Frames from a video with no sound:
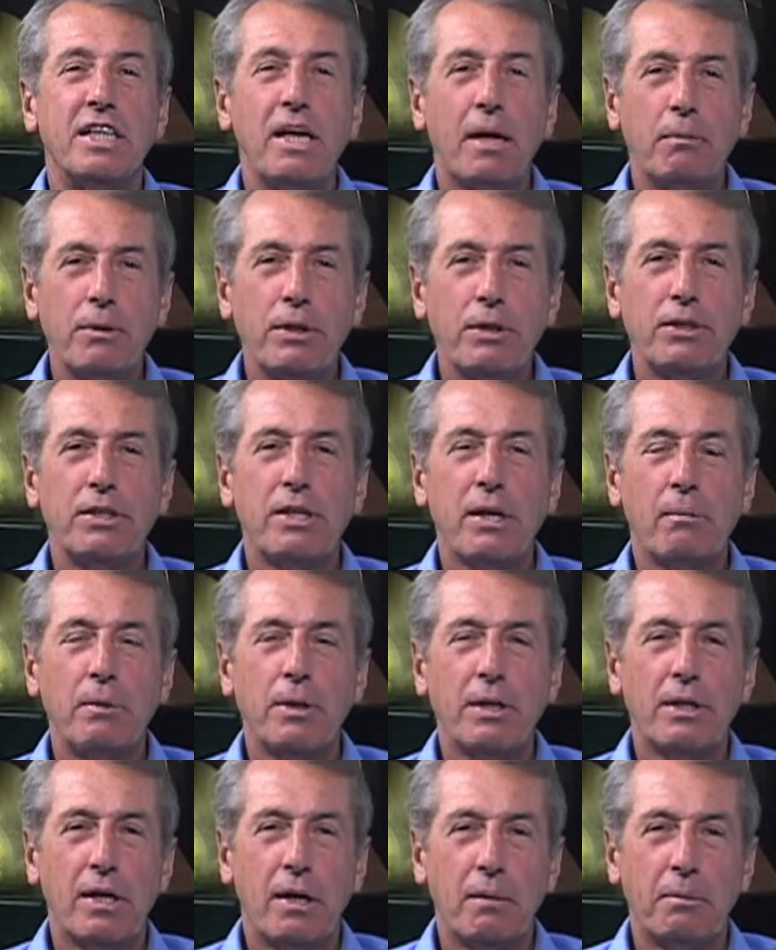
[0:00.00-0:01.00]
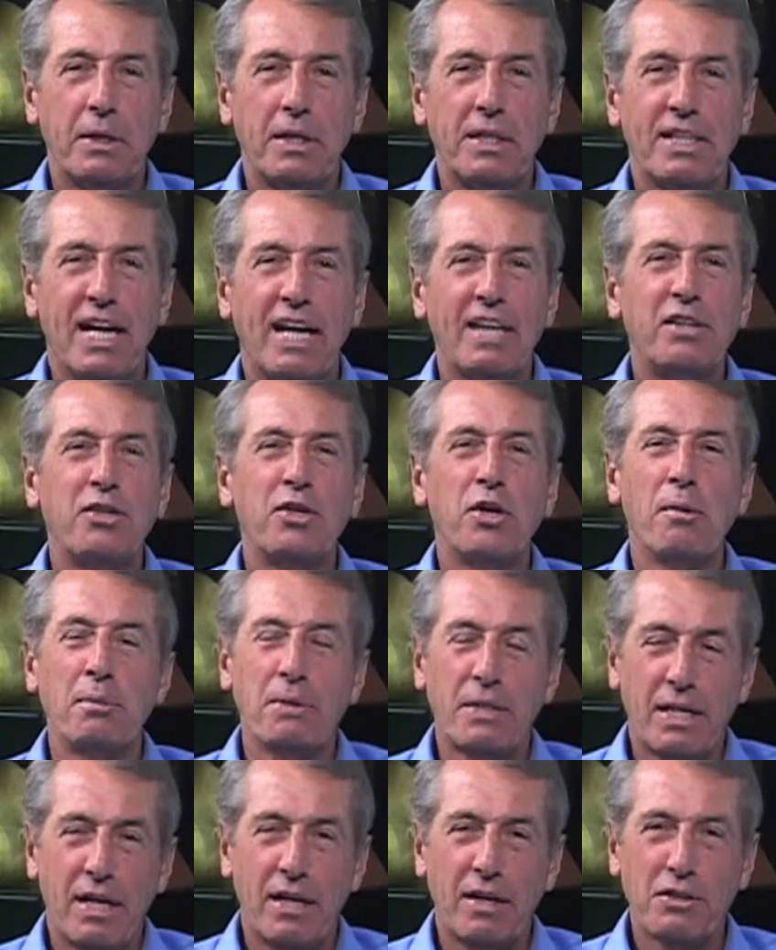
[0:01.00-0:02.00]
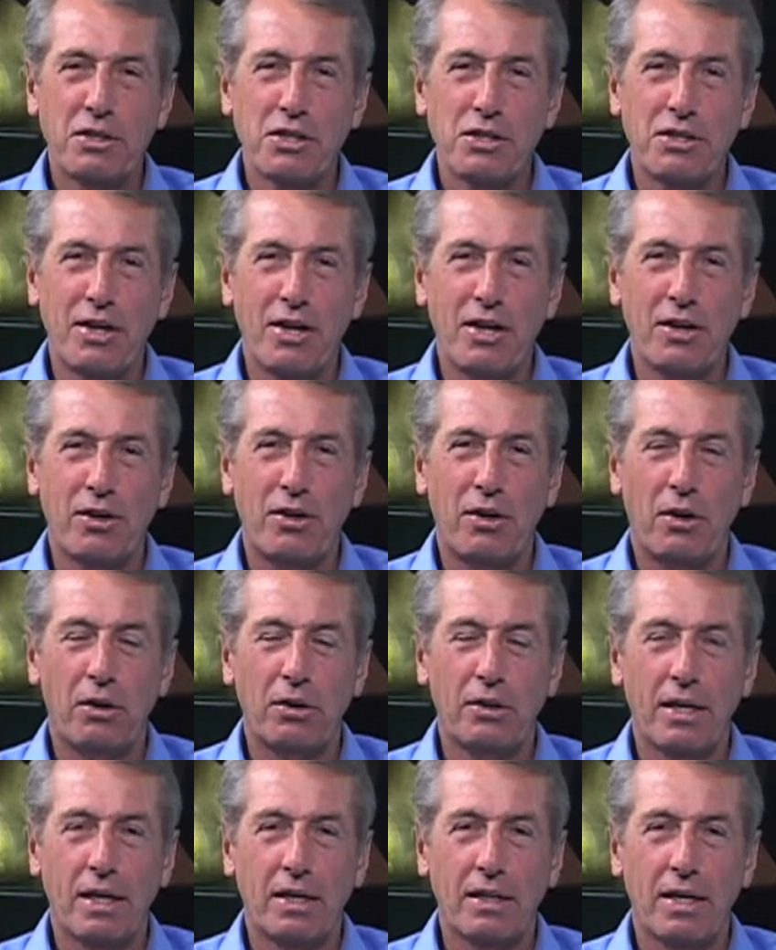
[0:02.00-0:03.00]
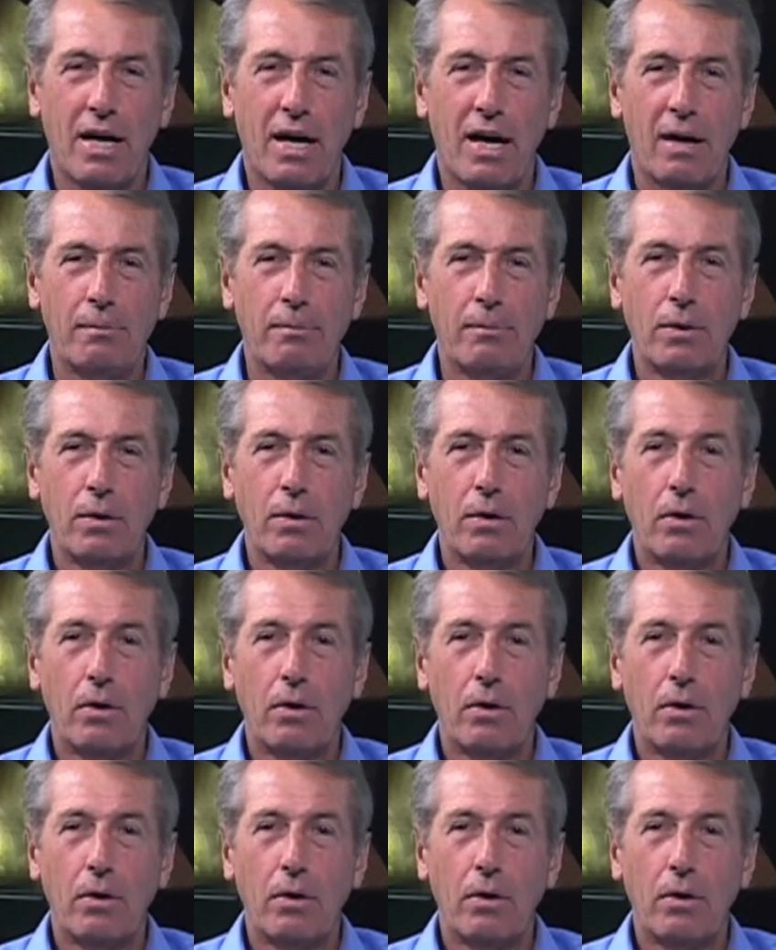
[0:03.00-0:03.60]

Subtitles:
www.dermatologistoncall.com.